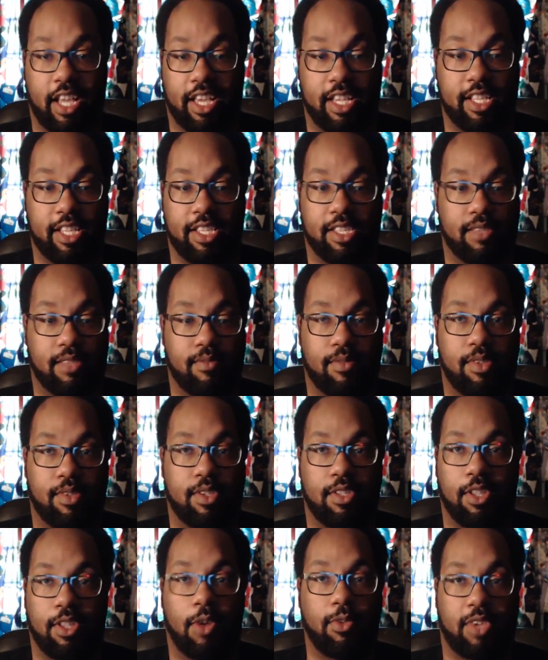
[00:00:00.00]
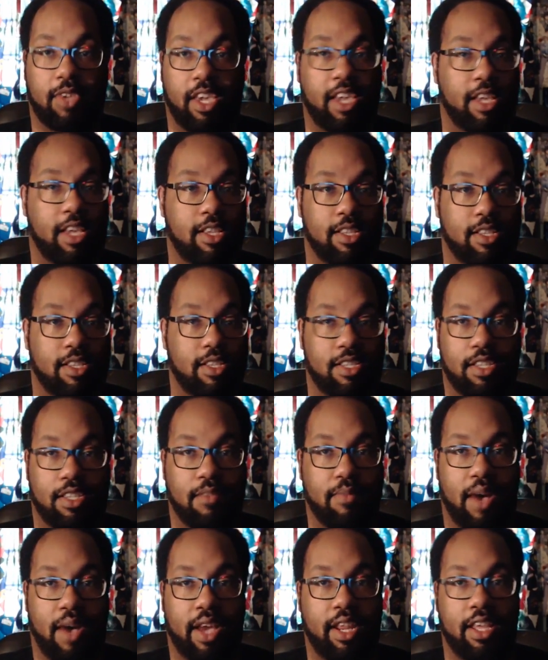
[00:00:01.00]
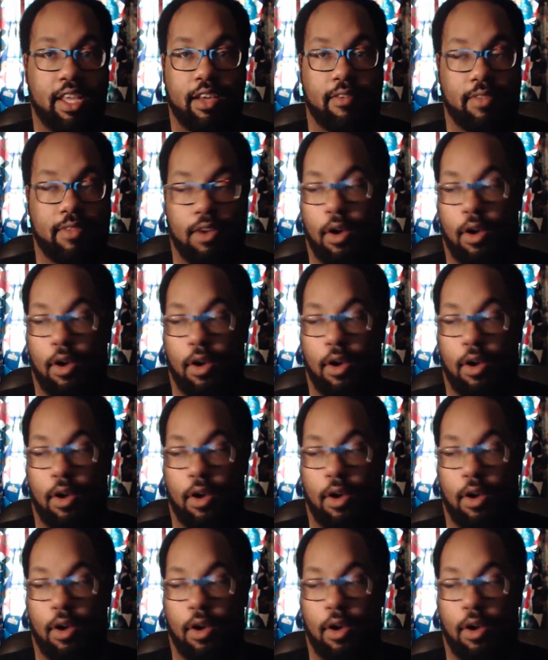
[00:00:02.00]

Like it's low-key somebody